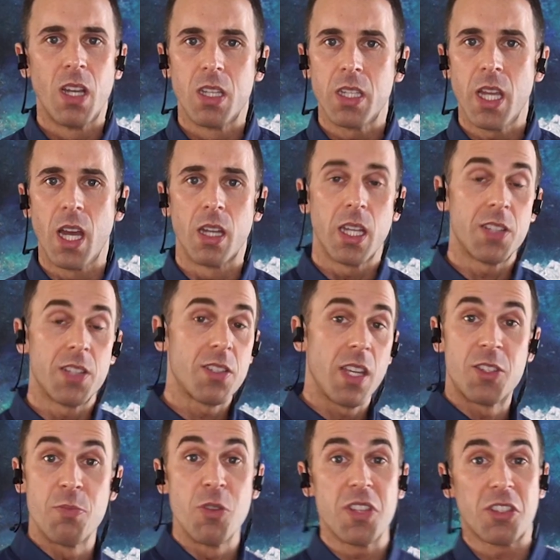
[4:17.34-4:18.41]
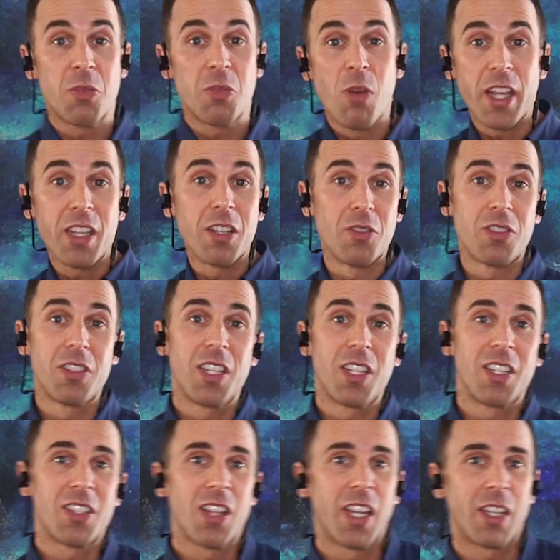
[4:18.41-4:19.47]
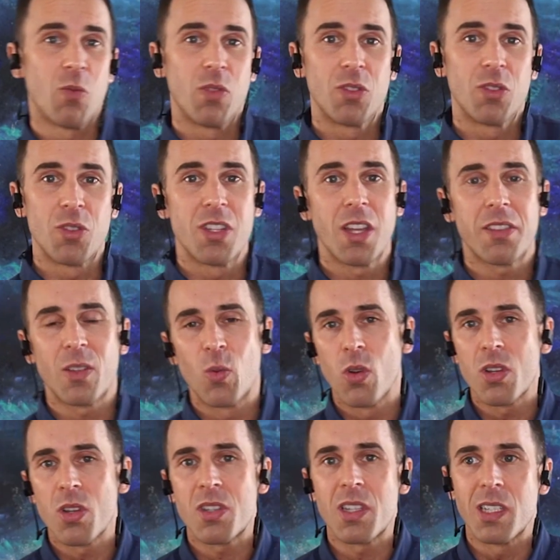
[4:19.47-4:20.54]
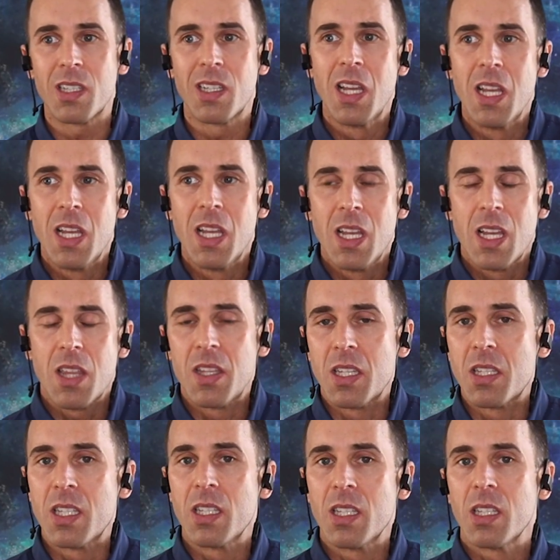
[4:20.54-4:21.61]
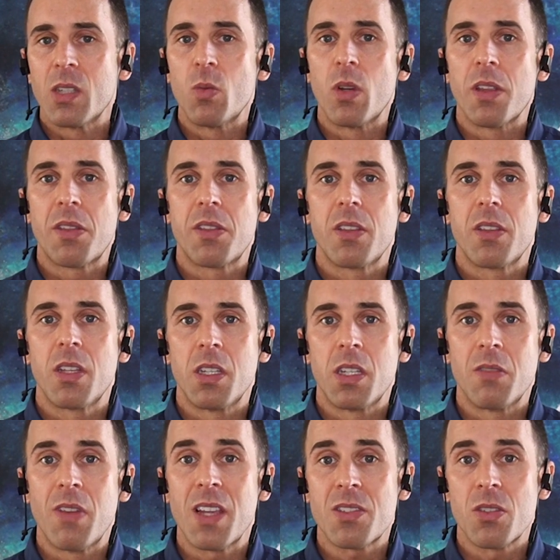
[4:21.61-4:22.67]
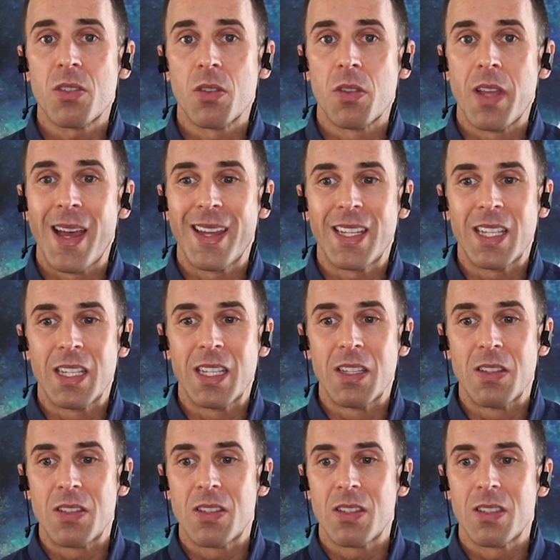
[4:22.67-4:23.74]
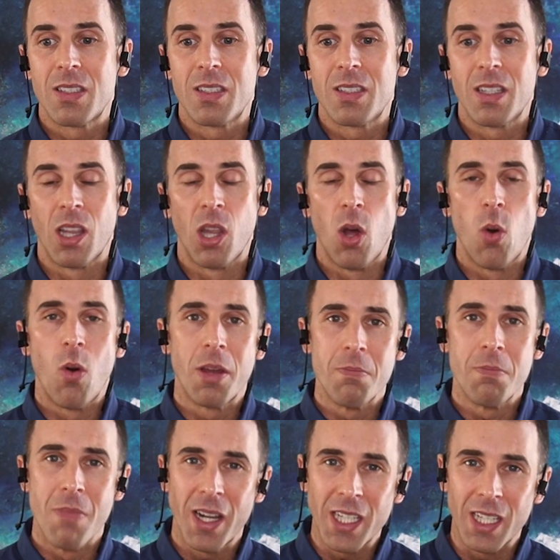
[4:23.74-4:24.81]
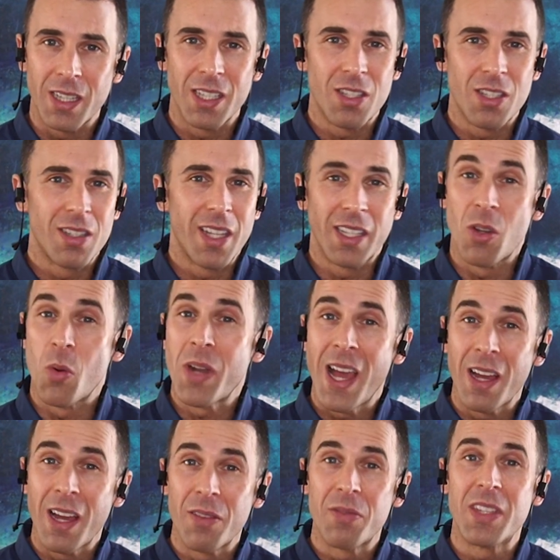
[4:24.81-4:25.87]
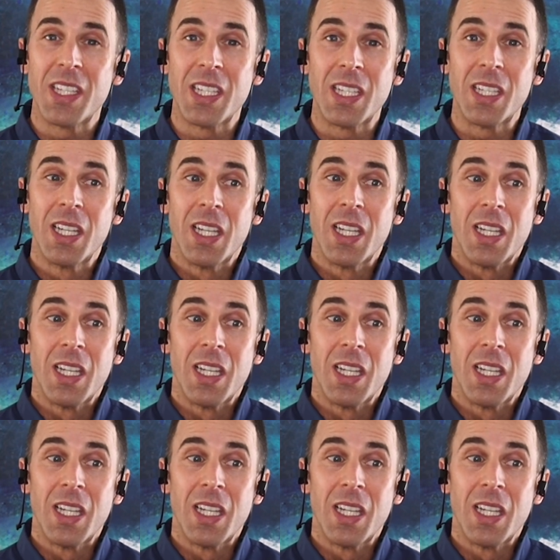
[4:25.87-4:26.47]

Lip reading: Yeah, it's music to my ears. It's like there's nothing worse than dealing with an investor that is low on money. They don't have the